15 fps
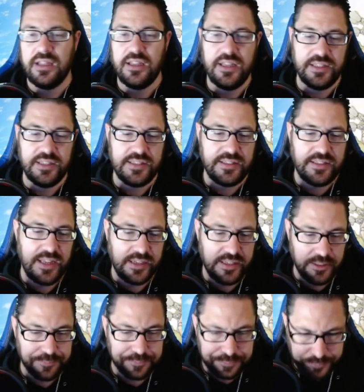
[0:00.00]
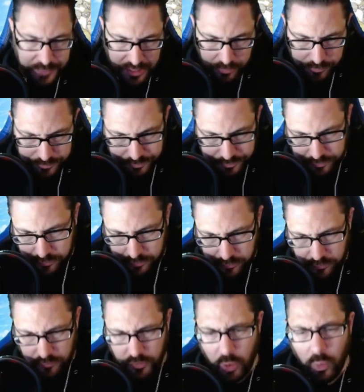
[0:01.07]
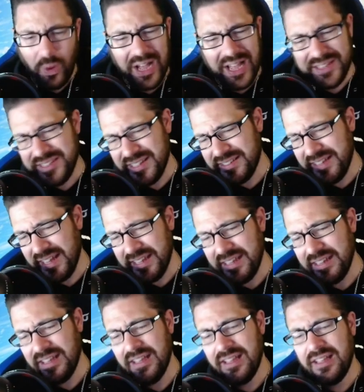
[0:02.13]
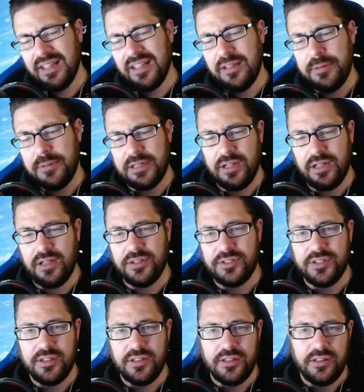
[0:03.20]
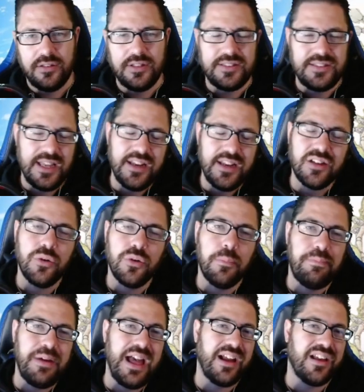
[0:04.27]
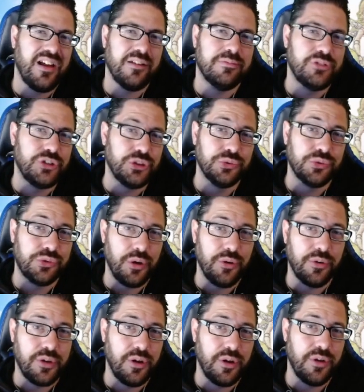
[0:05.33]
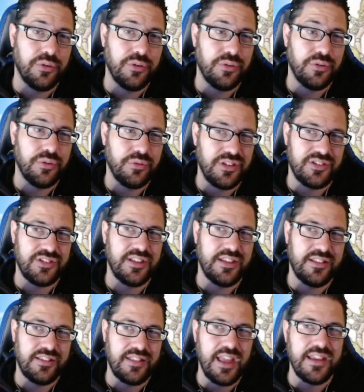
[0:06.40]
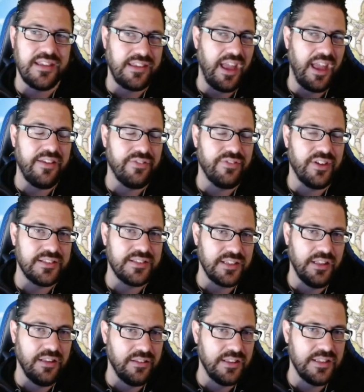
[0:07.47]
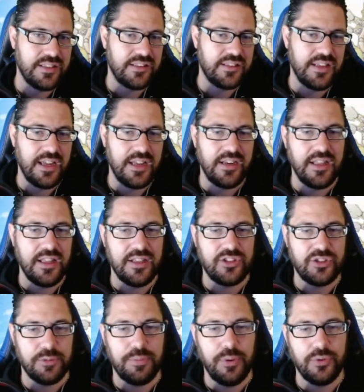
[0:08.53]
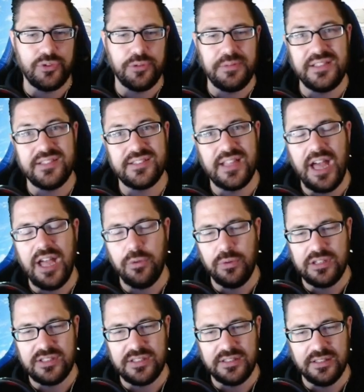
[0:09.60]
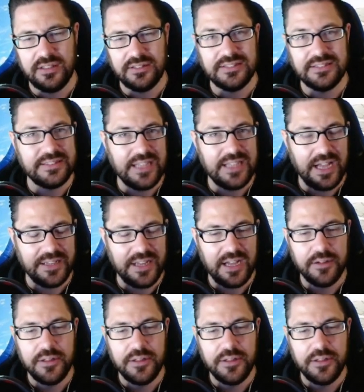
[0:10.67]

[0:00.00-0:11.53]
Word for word: He's a Tekken. Now, why is he attacking? Because the technical backup to Coco, which the, they gave us in this set, is supposed to be Sky Wish Nana.